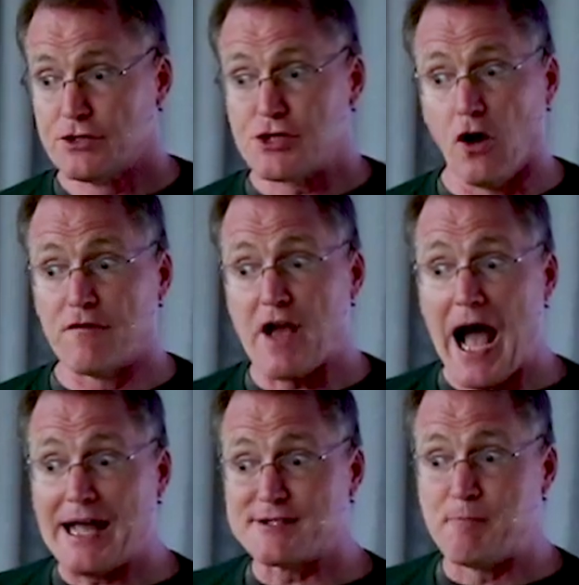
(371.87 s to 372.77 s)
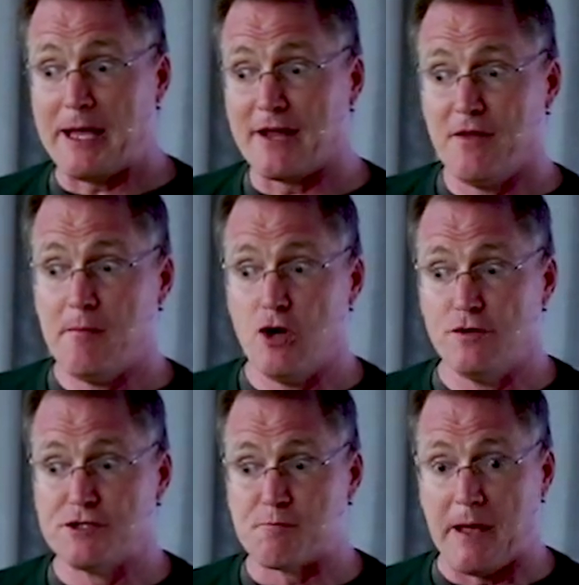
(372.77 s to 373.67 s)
So if God's big and the moon's